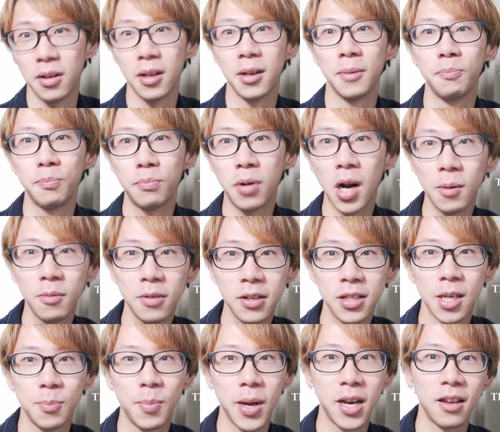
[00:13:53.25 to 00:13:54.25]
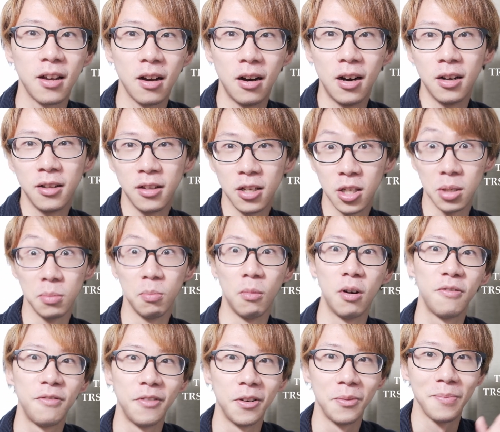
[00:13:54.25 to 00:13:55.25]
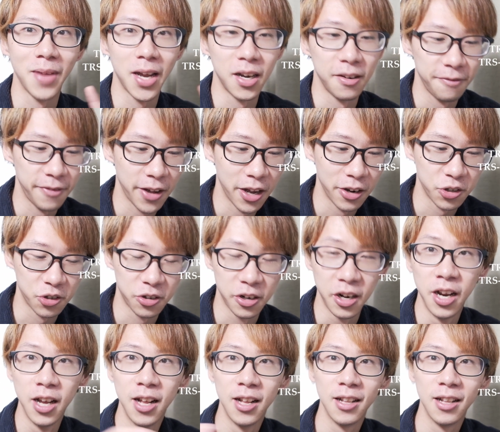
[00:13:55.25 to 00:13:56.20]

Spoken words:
and probably depending on the smartphone manufacturer,